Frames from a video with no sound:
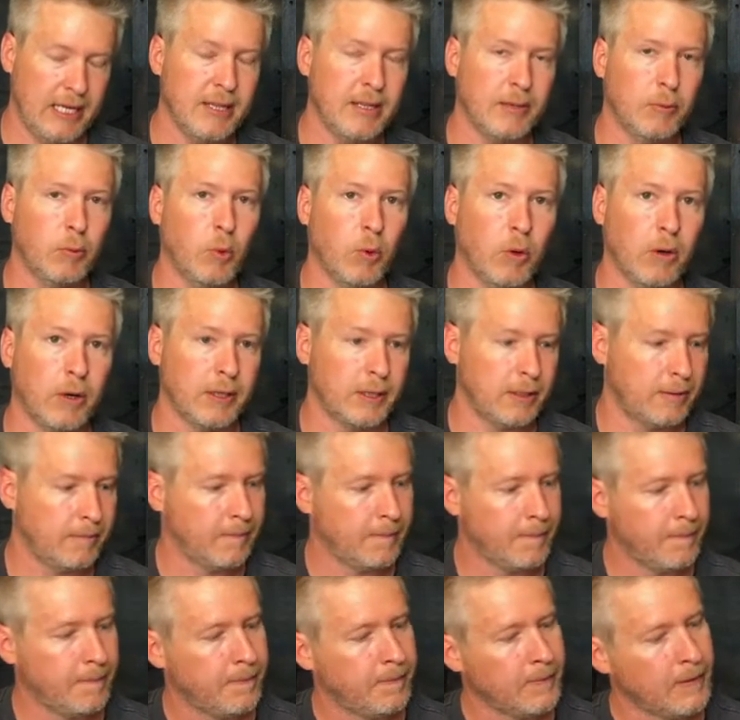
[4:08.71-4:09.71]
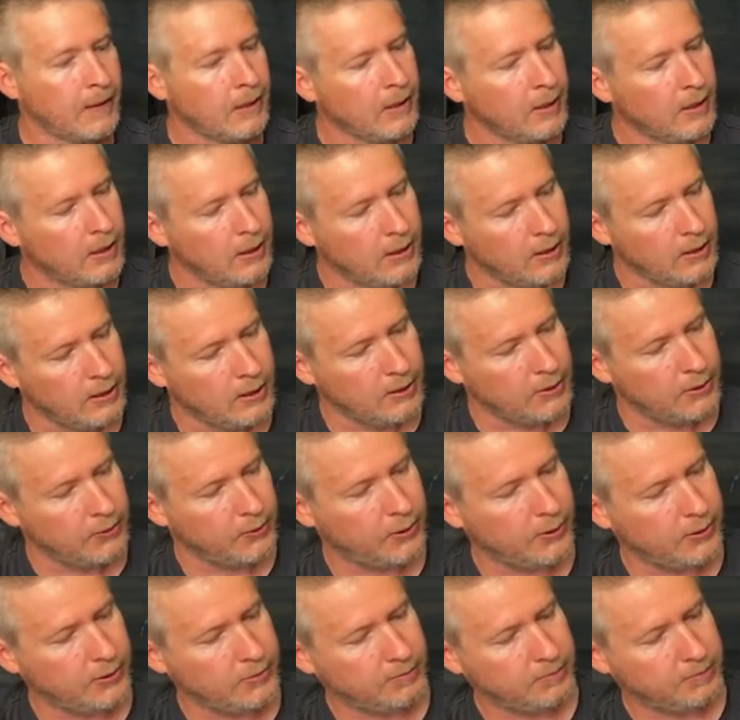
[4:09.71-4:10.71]
in the wort.
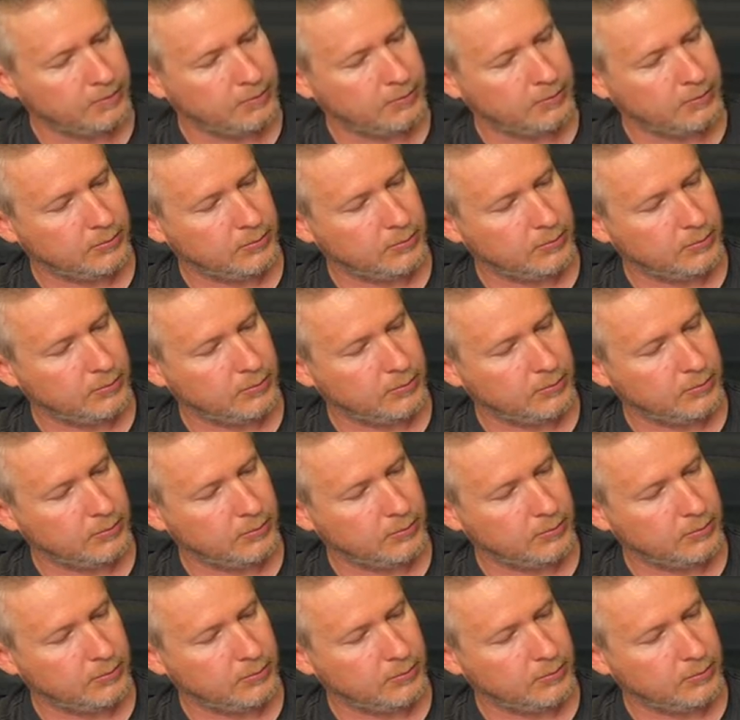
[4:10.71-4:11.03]
So